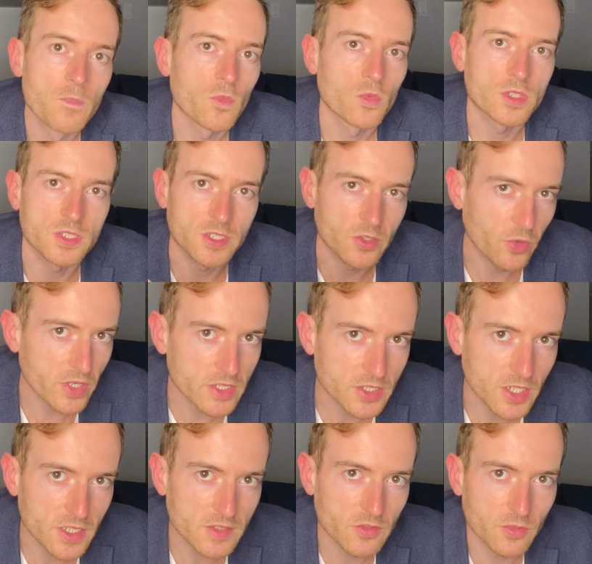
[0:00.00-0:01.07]
which is a great
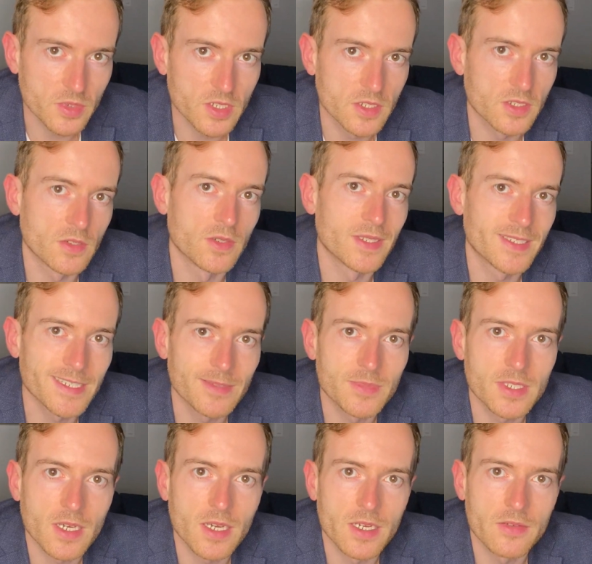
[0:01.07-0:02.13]
chance for me to do a deep
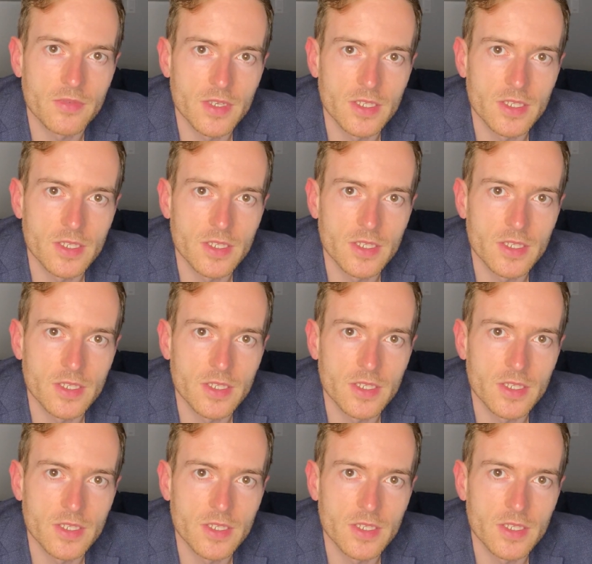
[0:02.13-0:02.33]
dive